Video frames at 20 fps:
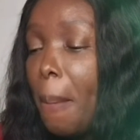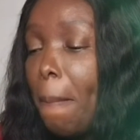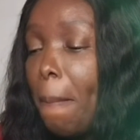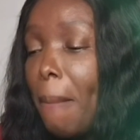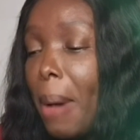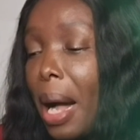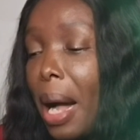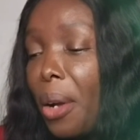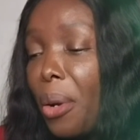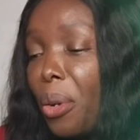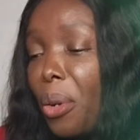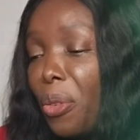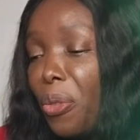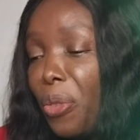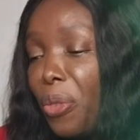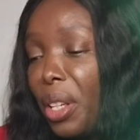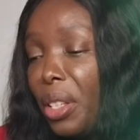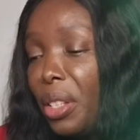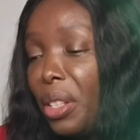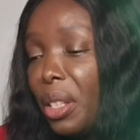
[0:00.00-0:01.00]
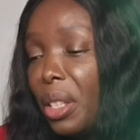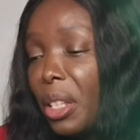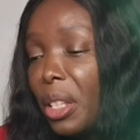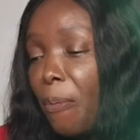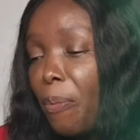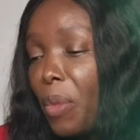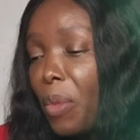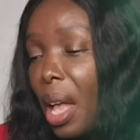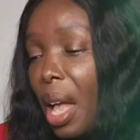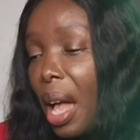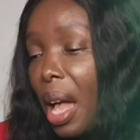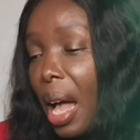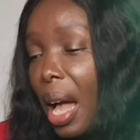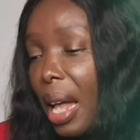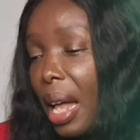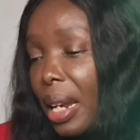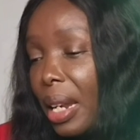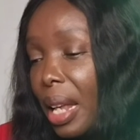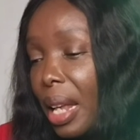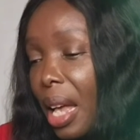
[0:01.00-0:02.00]
Macrophages.
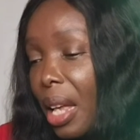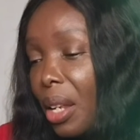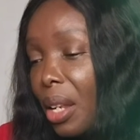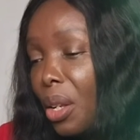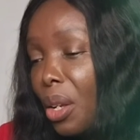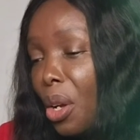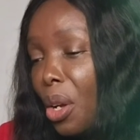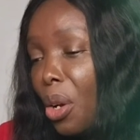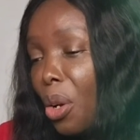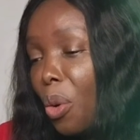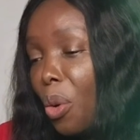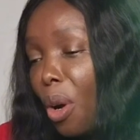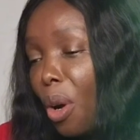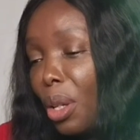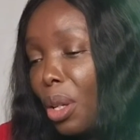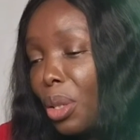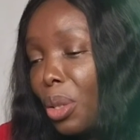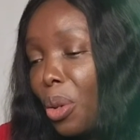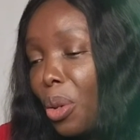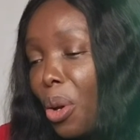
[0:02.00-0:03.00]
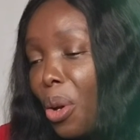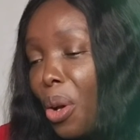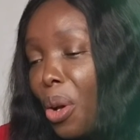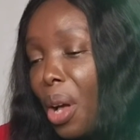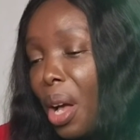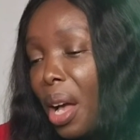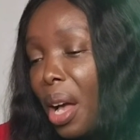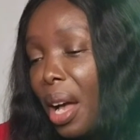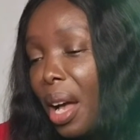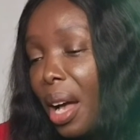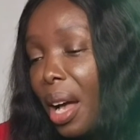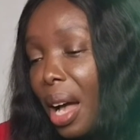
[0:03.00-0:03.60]
And then we also